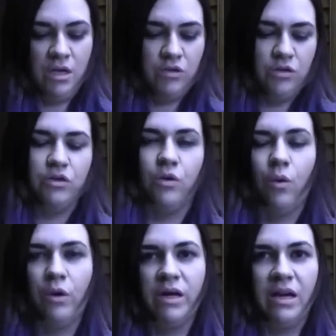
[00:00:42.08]
is you should
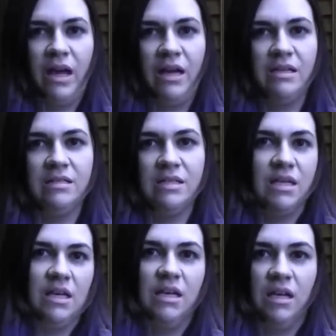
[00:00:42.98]
organize
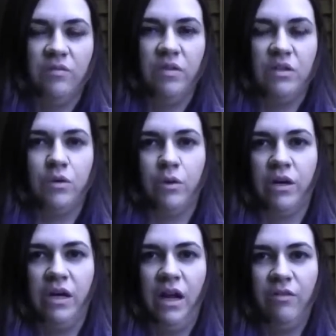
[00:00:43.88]
and
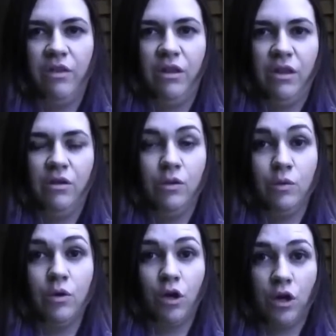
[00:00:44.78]
inventory everything
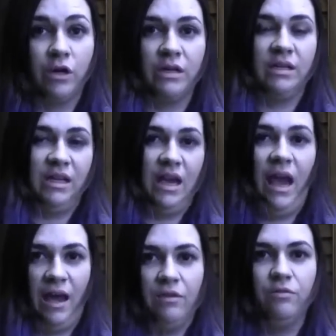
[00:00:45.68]
you currently
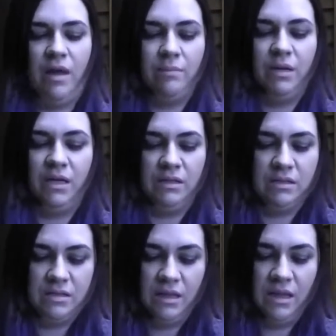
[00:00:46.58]
have. That
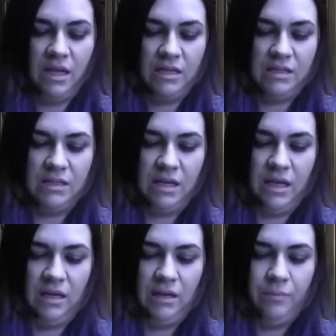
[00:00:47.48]
means things
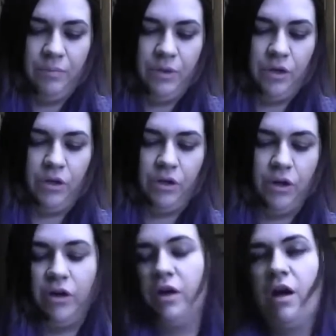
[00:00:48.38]
like your
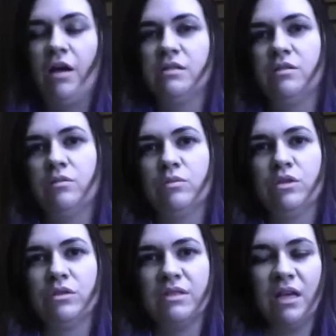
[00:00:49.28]
current costumes,
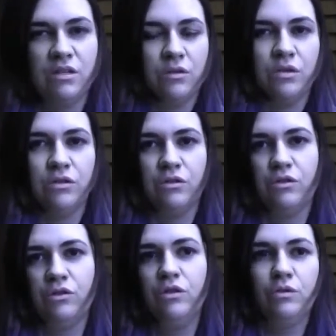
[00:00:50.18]
your accessories, your
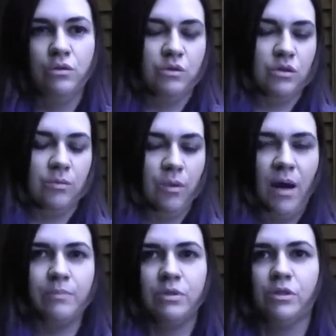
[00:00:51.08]
shoes, your
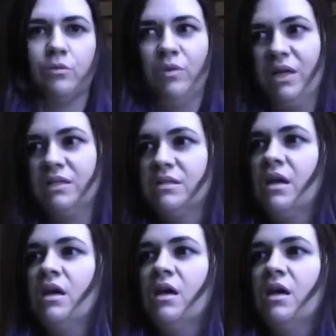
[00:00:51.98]
props, your wigs,